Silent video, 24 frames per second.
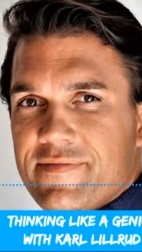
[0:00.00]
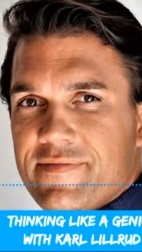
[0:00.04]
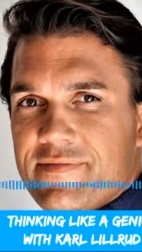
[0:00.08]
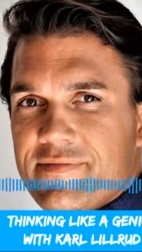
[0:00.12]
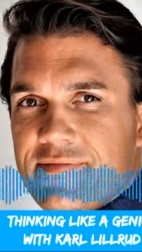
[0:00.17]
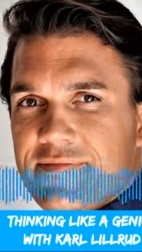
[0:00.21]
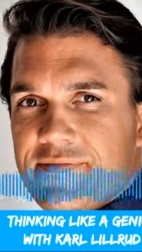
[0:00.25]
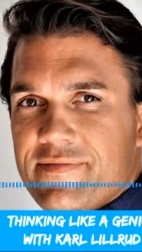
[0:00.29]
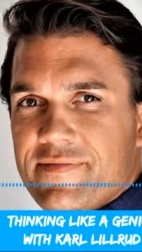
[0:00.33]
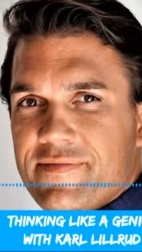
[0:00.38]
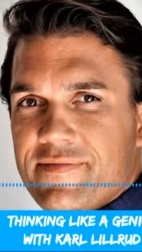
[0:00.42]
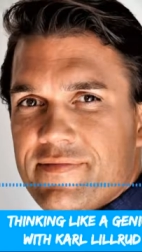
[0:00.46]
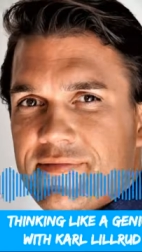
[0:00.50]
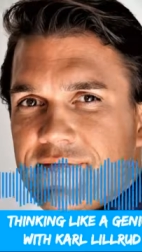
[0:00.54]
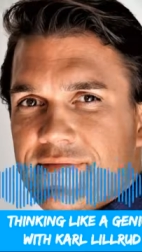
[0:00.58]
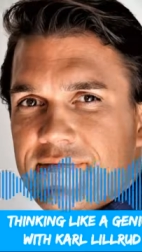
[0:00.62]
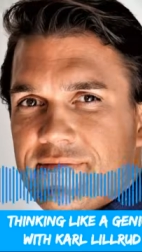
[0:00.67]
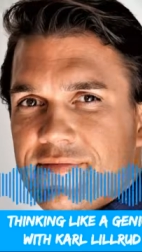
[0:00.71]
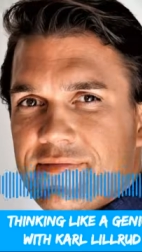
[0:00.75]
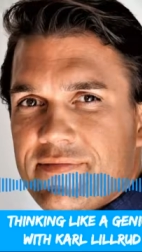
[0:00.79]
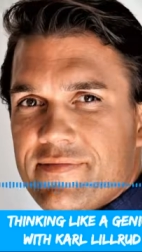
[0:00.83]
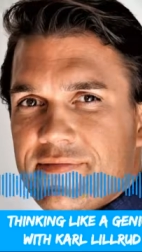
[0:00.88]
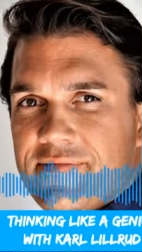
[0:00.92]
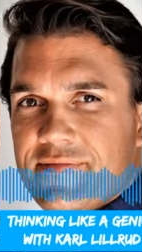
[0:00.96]
could
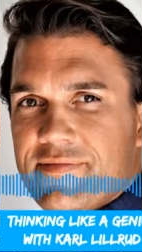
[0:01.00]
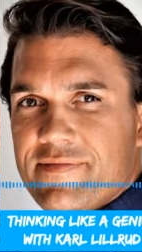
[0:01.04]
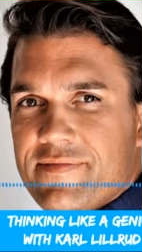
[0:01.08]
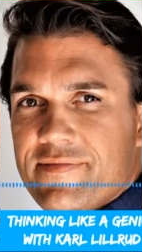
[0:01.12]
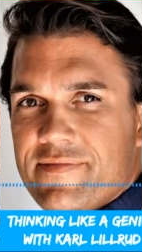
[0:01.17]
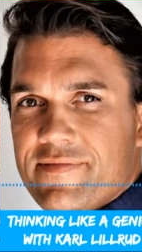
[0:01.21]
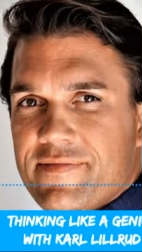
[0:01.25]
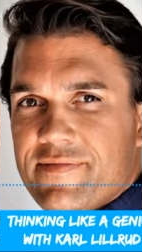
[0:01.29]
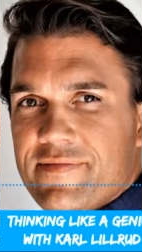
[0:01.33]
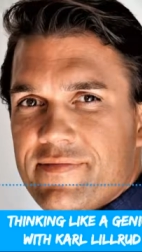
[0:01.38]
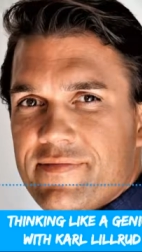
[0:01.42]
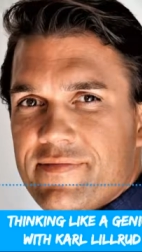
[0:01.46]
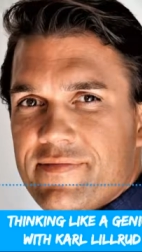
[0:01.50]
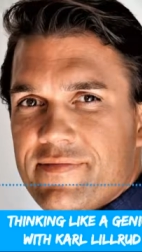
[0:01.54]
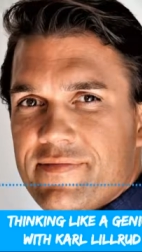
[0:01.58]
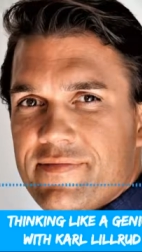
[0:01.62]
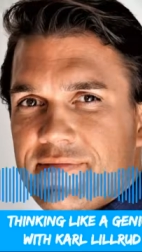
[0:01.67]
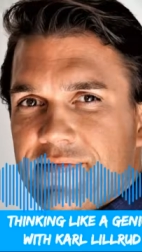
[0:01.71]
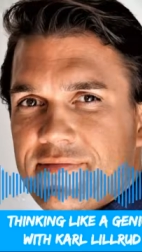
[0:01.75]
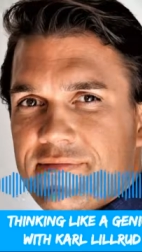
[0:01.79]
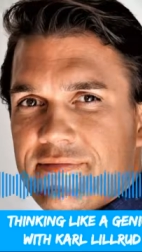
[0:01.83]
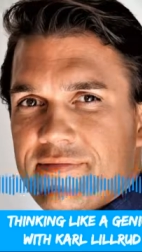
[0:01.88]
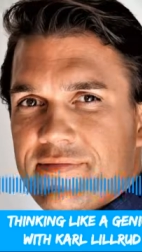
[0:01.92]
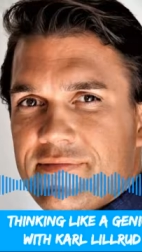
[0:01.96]
apply that
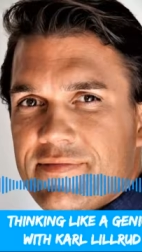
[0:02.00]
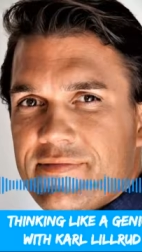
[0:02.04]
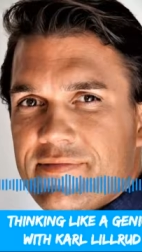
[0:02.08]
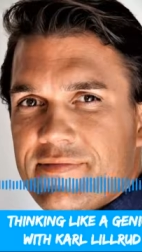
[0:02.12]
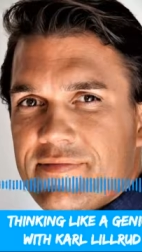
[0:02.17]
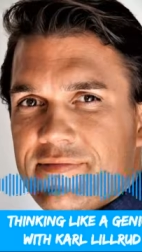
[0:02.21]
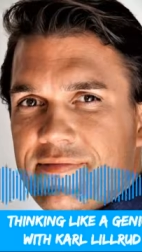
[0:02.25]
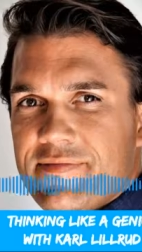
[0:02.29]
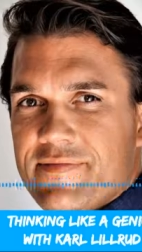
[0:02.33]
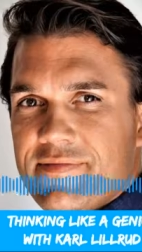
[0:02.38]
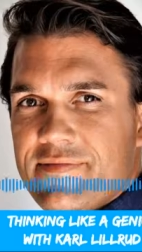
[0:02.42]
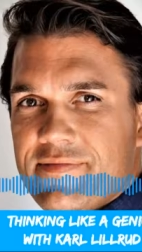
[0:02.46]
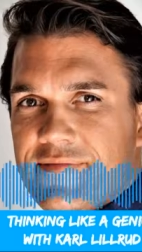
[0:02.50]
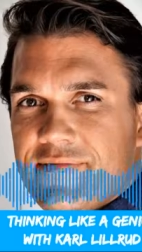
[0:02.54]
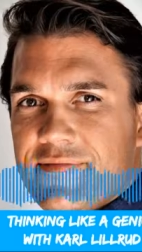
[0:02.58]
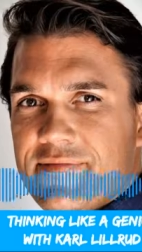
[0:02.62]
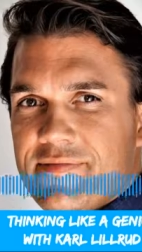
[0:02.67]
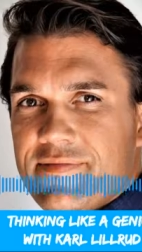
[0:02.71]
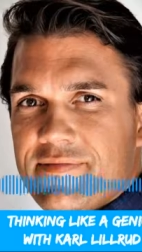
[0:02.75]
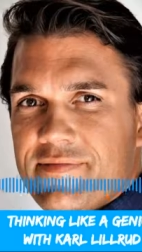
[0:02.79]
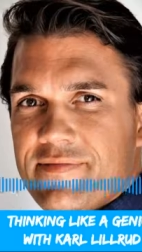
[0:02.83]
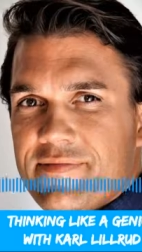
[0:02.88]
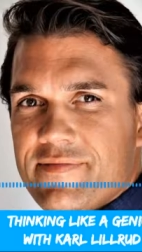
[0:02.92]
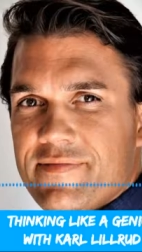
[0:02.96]
finding and that
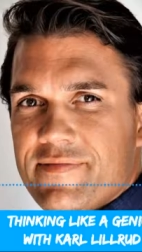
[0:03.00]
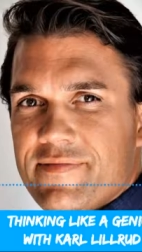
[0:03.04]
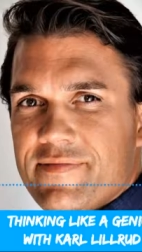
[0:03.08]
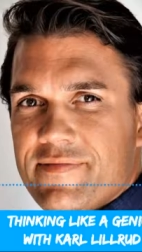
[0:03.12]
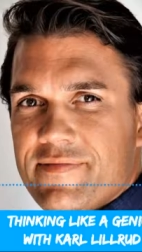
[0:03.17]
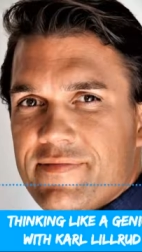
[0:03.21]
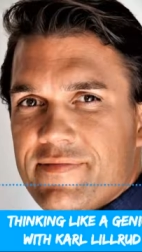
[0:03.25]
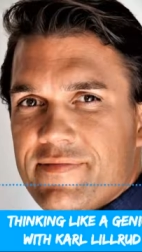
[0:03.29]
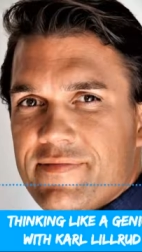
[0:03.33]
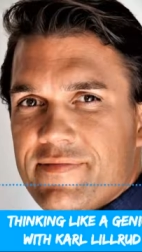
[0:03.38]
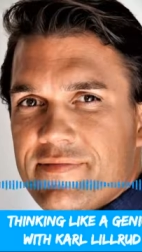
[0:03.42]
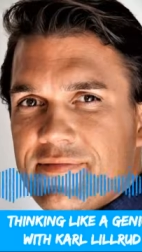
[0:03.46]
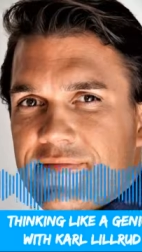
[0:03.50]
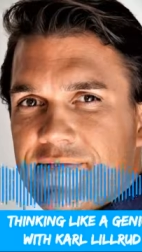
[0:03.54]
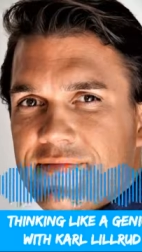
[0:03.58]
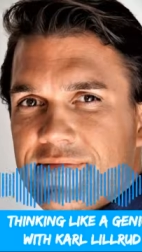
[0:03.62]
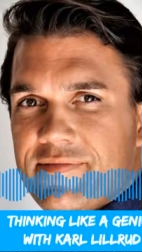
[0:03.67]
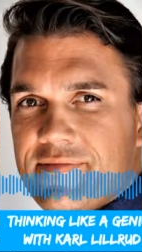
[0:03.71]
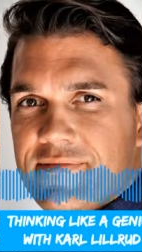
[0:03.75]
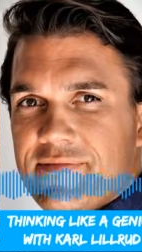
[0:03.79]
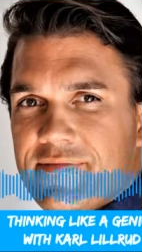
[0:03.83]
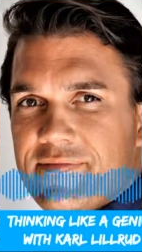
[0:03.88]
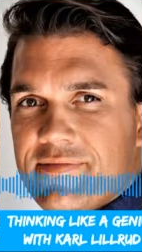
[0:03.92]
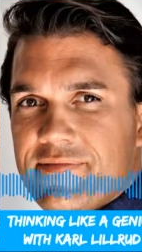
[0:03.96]
learning
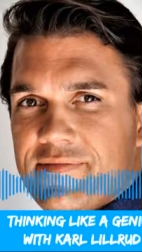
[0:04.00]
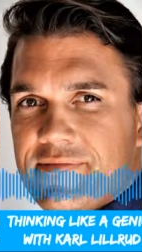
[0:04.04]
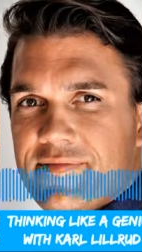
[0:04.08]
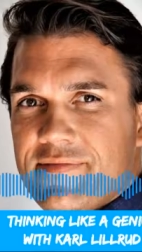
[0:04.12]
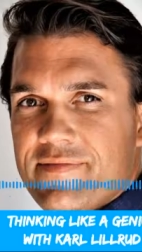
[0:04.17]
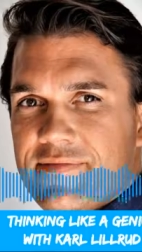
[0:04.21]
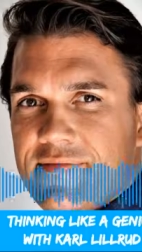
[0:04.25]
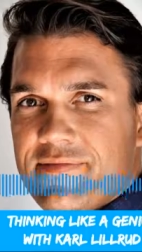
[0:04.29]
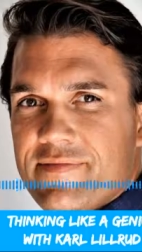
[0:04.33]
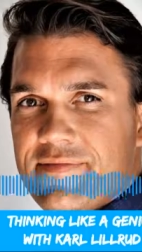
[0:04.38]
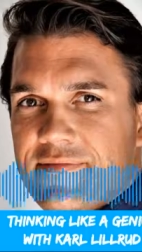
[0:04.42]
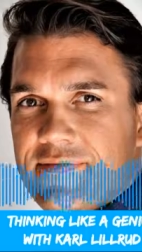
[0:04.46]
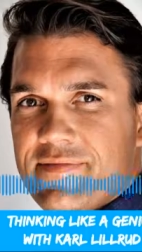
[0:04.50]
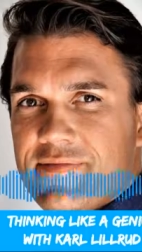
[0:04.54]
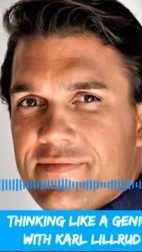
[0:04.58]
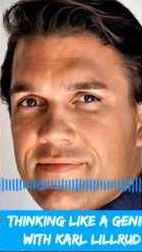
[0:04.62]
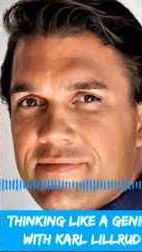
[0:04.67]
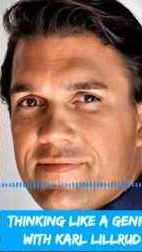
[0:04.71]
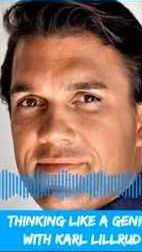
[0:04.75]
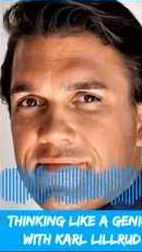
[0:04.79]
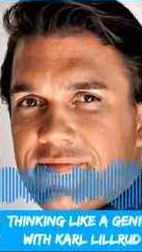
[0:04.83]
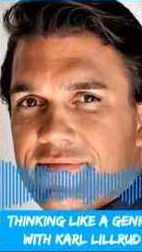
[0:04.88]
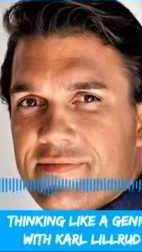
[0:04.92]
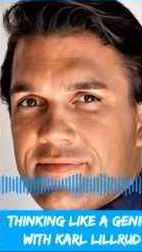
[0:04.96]
uh, or that
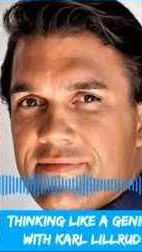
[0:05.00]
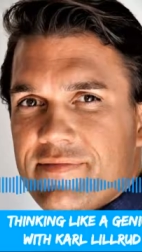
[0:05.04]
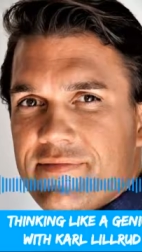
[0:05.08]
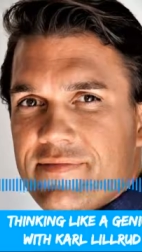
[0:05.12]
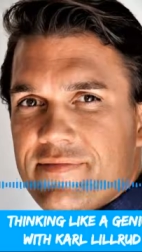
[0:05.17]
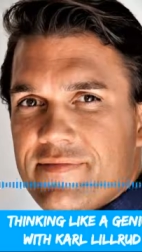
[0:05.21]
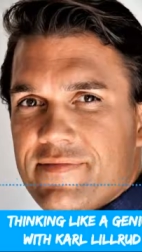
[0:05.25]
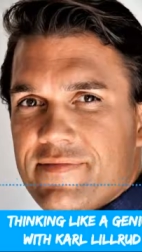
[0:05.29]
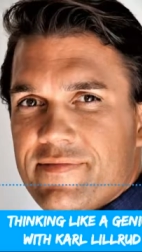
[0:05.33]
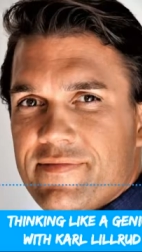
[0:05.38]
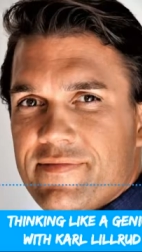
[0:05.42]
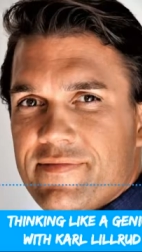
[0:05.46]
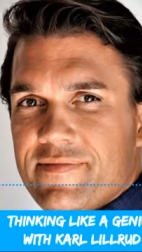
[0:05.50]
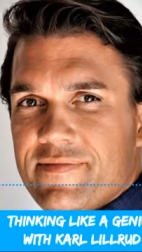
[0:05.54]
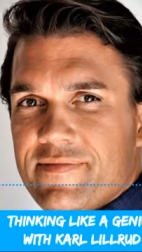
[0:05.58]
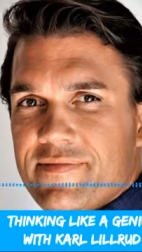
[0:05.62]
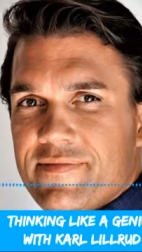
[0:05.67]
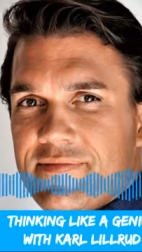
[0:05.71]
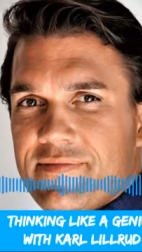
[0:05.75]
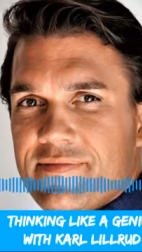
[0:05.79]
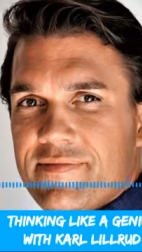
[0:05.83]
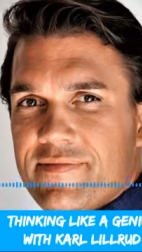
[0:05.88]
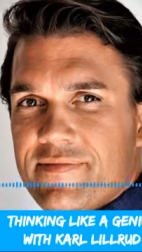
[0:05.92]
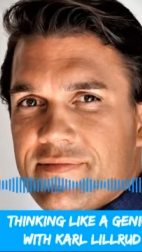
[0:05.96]
understanding
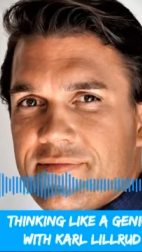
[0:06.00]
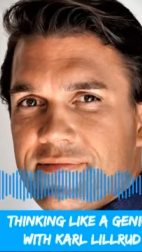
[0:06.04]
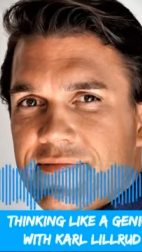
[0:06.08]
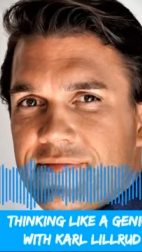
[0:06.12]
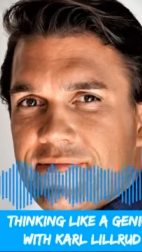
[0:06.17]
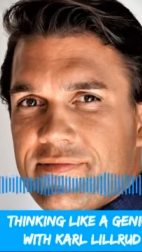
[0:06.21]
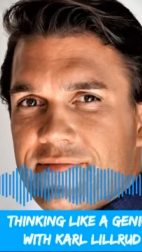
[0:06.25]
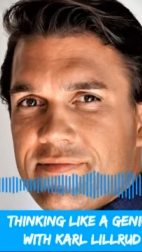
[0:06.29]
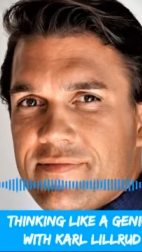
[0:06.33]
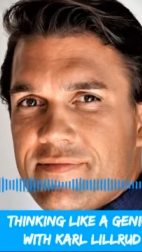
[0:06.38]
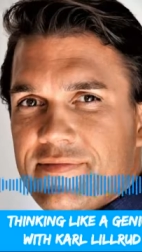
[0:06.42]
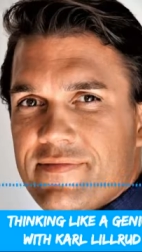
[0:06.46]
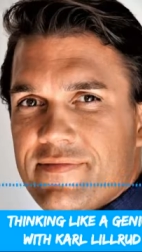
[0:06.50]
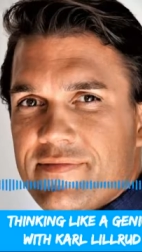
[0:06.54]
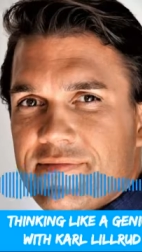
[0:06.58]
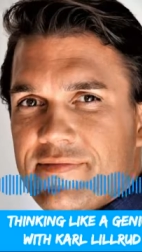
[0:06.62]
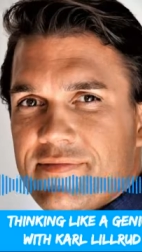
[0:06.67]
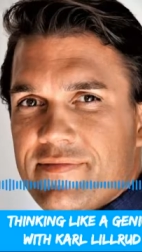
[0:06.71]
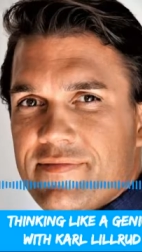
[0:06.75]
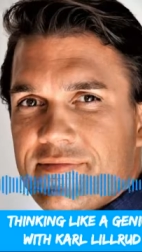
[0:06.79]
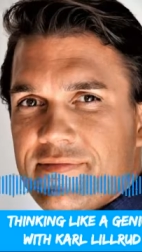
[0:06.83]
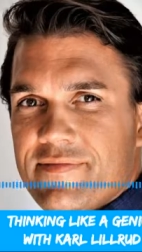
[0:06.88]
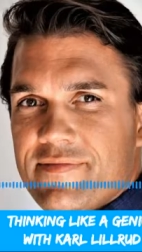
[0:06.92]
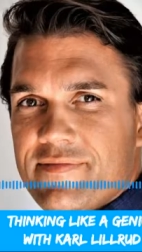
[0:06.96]
into other
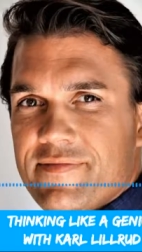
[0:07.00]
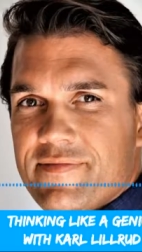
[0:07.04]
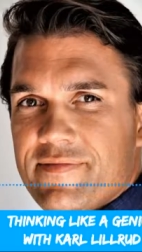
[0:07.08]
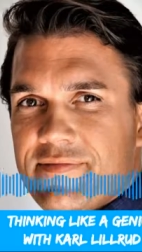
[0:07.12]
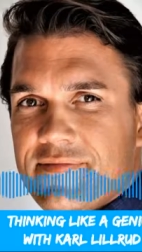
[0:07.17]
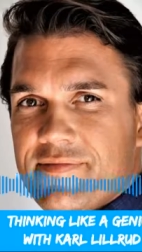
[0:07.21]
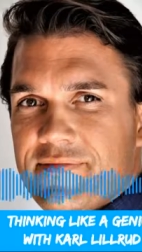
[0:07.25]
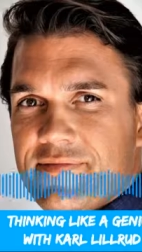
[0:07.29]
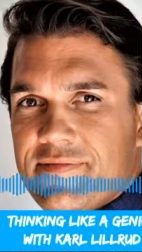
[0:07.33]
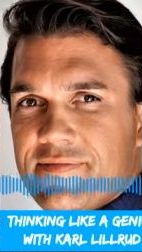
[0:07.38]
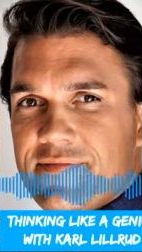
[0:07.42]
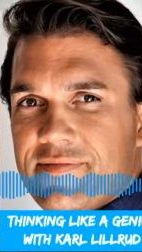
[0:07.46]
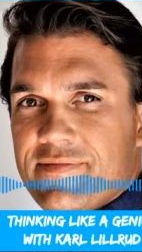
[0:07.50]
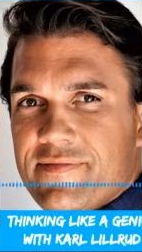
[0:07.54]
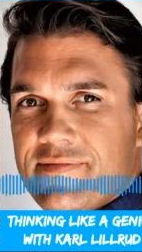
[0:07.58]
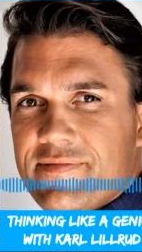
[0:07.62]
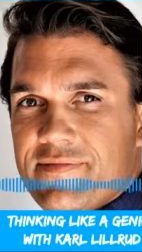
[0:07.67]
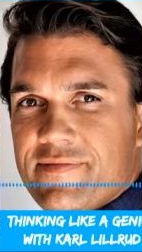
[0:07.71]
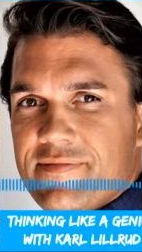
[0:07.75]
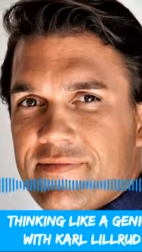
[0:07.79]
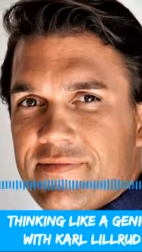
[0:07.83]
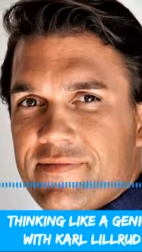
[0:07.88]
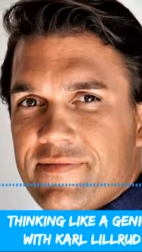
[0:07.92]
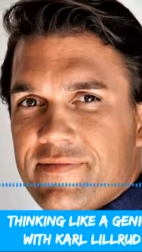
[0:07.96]
situations at a later
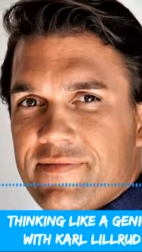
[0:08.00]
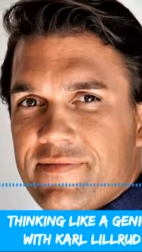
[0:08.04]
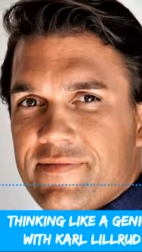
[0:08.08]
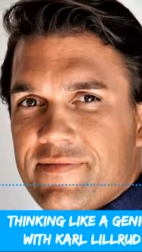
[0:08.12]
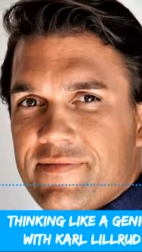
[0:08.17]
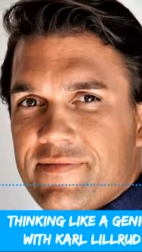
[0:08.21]
stage,